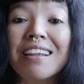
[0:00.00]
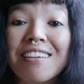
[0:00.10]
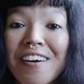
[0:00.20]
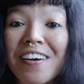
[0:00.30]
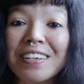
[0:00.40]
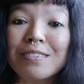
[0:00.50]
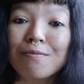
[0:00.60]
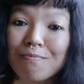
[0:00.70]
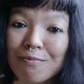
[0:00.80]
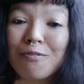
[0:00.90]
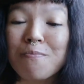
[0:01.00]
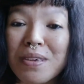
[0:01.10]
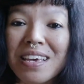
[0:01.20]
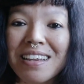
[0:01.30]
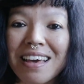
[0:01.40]
learn. For
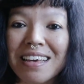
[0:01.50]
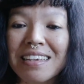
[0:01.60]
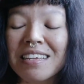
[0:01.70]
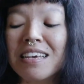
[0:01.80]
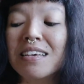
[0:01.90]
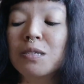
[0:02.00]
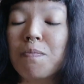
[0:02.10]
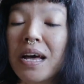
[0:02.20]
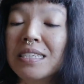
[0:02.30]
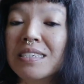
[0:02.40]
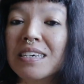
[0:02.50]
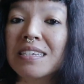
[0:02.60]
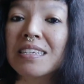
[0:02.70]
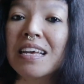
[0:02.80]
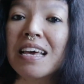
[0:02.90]
me, like in each
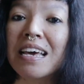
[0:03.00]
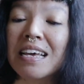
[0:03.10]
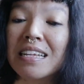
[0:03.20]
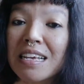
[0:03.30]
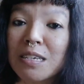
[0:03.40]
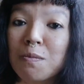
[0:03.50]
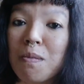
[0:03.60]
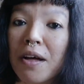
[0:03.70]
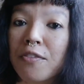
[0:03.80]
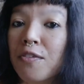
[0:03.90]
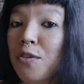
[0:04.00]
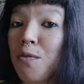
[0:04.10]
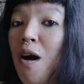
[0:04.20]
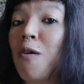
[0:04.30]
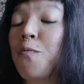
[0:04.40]
pattern, in each month
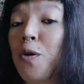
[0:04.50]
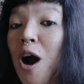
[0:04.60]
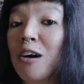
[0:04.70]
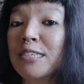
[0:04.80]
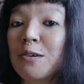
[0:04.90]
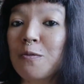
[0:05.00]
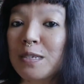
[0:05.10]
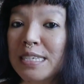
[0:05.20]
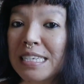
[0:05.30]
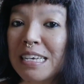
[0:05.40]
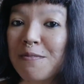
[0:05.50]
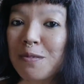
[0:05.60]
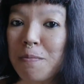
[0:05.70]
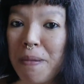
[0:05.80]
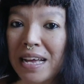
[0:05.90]
you will also
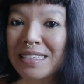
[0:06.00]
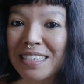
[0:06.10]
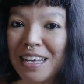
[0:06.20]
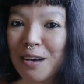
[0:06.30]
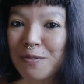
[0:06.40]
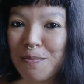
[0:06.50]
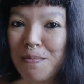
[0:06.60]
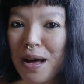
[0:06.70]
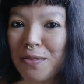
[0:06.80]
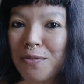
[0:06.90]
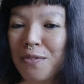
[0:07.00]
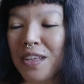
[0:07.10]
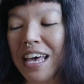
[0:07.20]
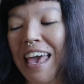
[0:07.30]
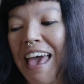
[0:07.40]
receive the pattern of the month,
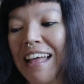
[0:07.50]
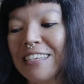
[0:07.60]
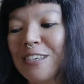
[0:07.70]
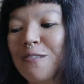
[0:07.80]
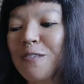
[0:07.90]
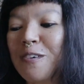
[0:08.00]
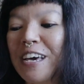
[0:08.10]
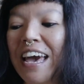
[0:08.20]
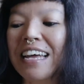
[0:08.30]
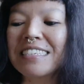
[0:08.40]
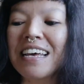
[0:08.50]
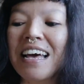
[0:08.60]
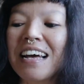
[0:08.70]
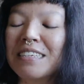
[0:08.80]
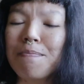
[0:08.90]
and you will get
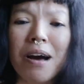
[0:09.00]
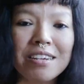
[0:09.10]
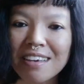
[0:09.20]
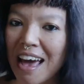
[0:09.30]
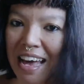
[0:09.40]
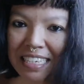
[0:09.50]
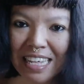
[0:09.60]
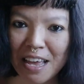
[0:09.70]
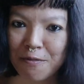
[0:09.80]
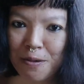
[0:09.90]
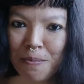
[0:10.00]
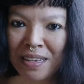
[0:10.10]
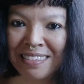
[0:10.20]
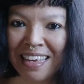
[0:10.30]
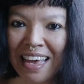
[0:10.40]
the podcast every
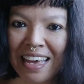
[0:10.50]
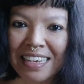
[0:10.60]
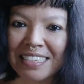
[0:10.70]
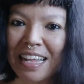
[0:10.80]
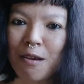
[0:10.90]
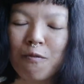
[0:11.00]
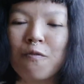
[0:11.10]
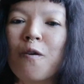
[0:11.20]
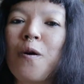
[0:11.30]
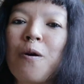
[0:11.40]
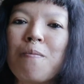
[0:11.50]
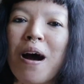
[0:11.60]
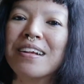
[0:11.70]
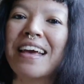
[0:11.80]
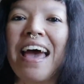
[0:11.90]
Monday. It's like 4
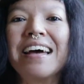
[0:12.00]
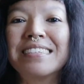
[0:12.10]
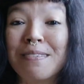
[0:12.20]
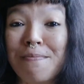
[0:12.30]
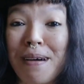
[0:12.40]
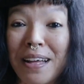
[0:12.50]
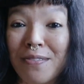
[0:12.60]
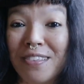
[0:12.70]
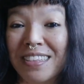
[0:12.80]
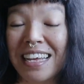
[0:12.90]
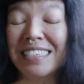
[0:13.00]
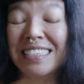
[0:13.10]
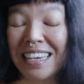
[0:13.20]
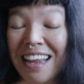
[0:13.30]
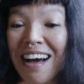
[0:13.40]
podcasts a month. That
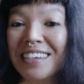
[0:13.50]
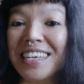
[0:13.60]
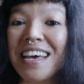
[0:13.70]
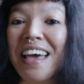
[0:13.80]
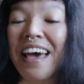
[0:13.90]
is a lot.